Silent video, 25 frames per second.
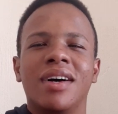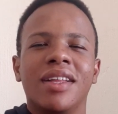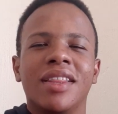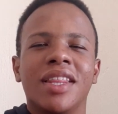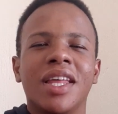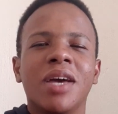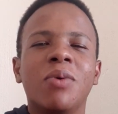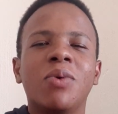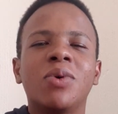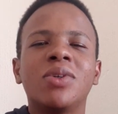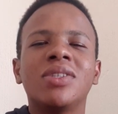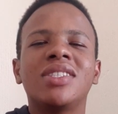
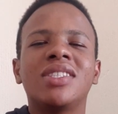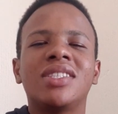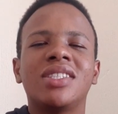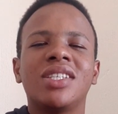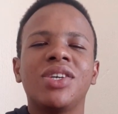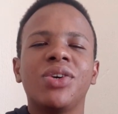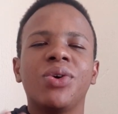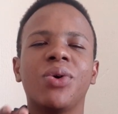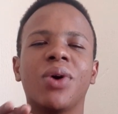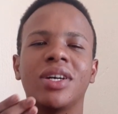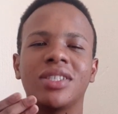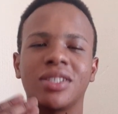They won't see
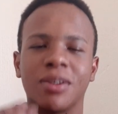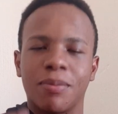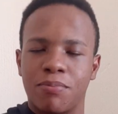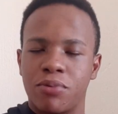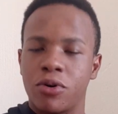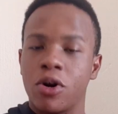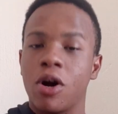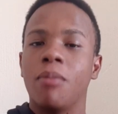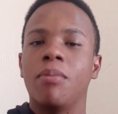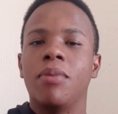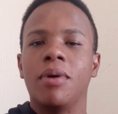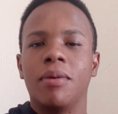you as a
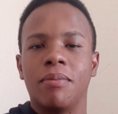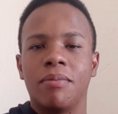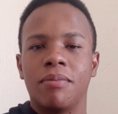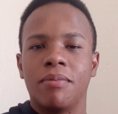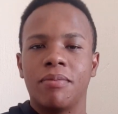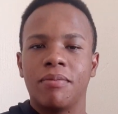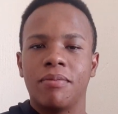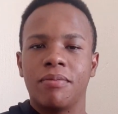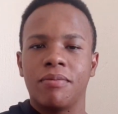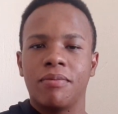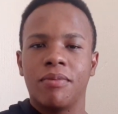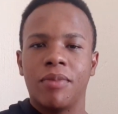problem,
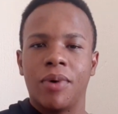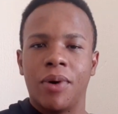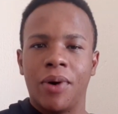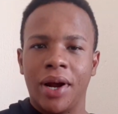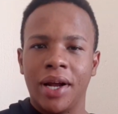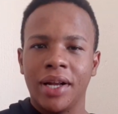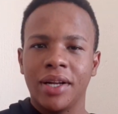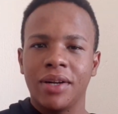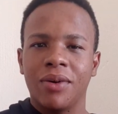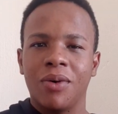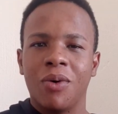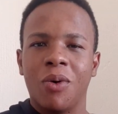
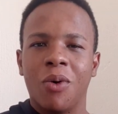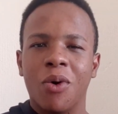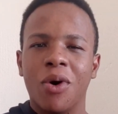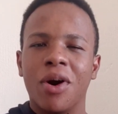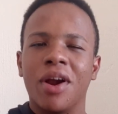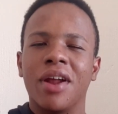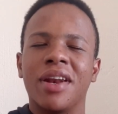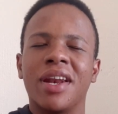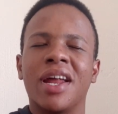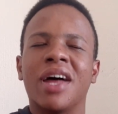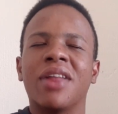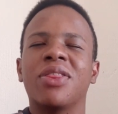right? Or
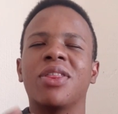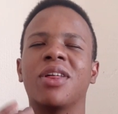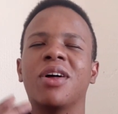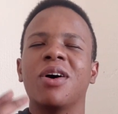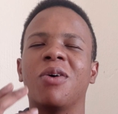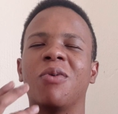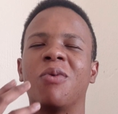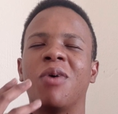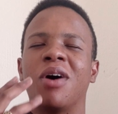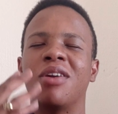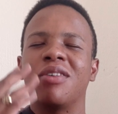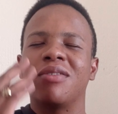another
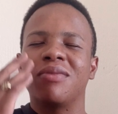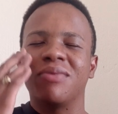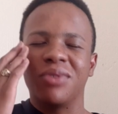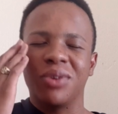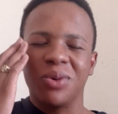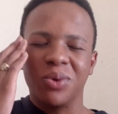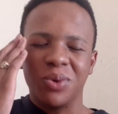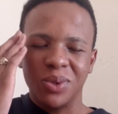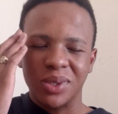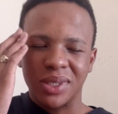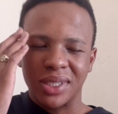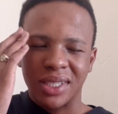one of
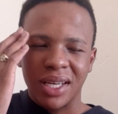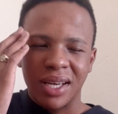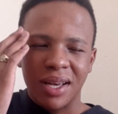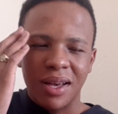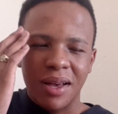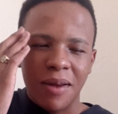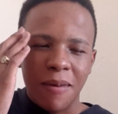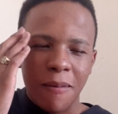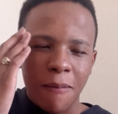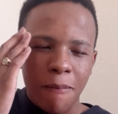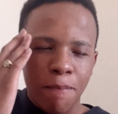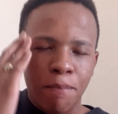those
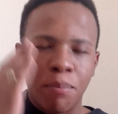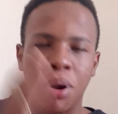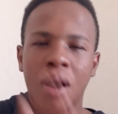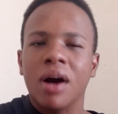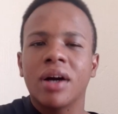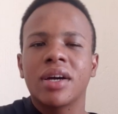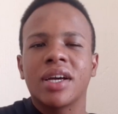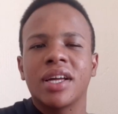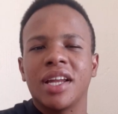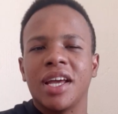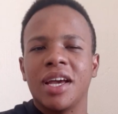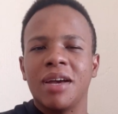
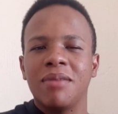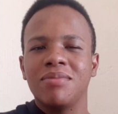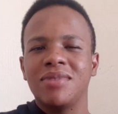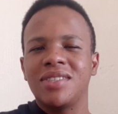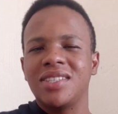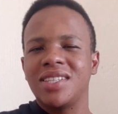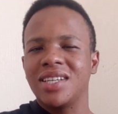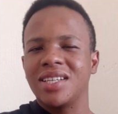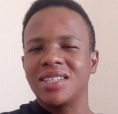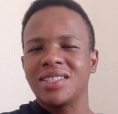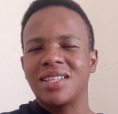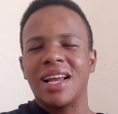pocket
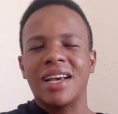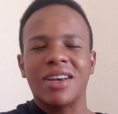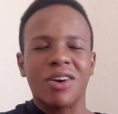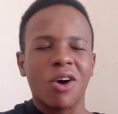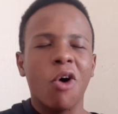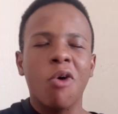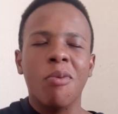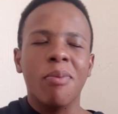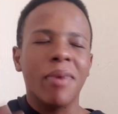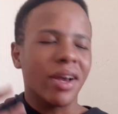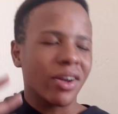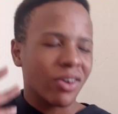emptiers, like,
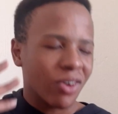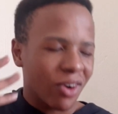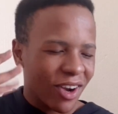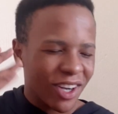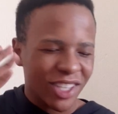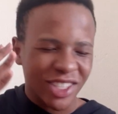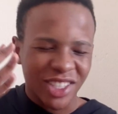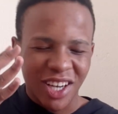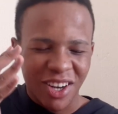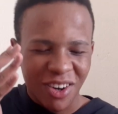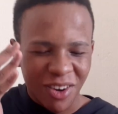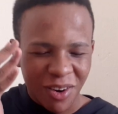oh my
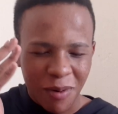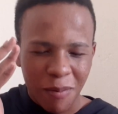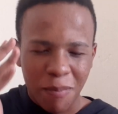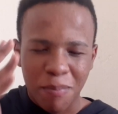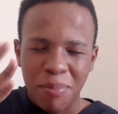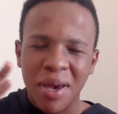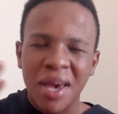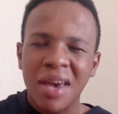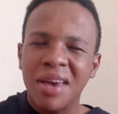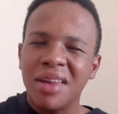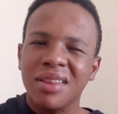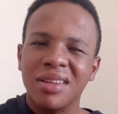gosh, I gotta
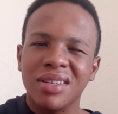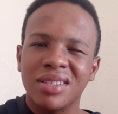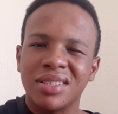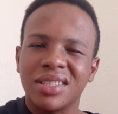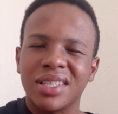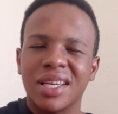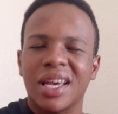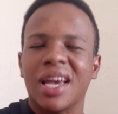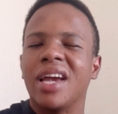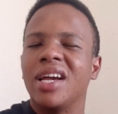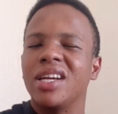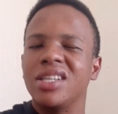pay this
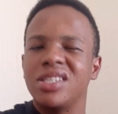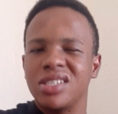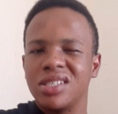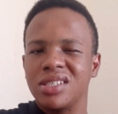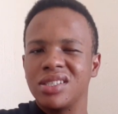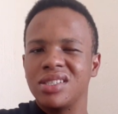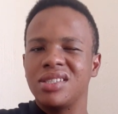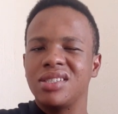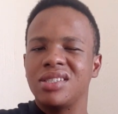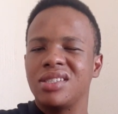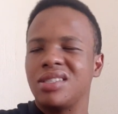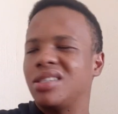
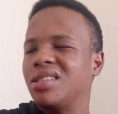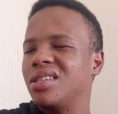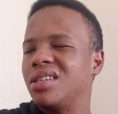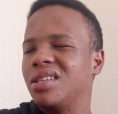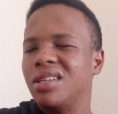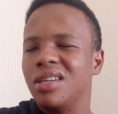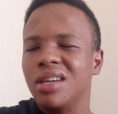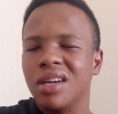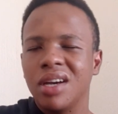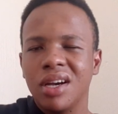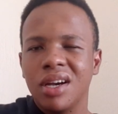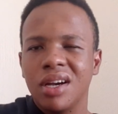
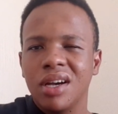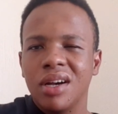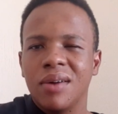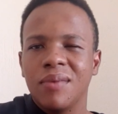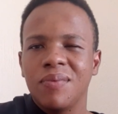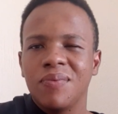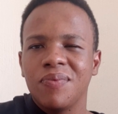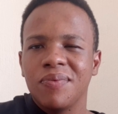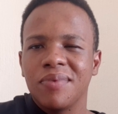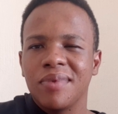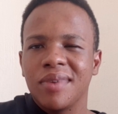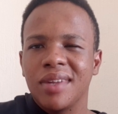agency
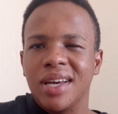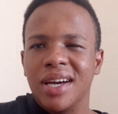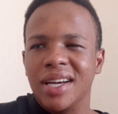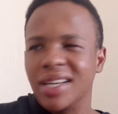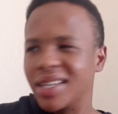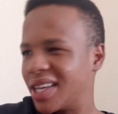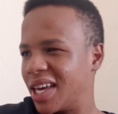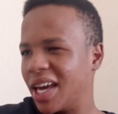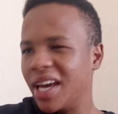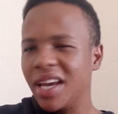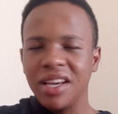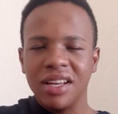
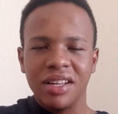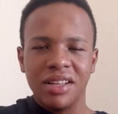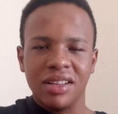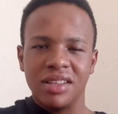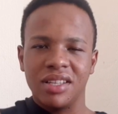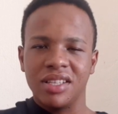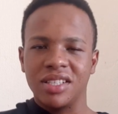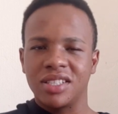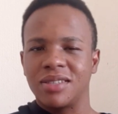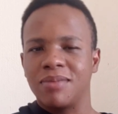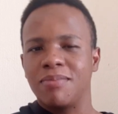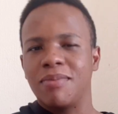again
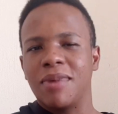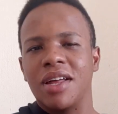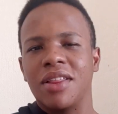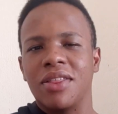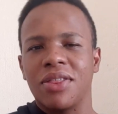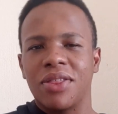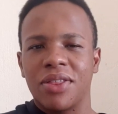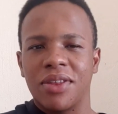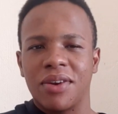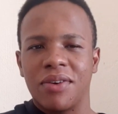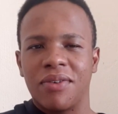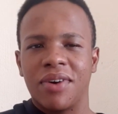this month,
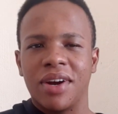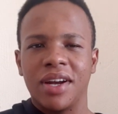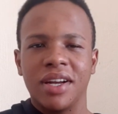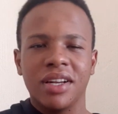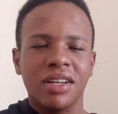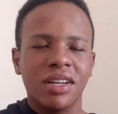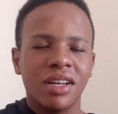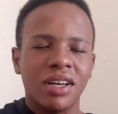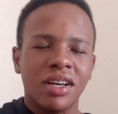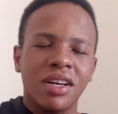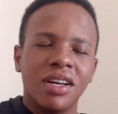right?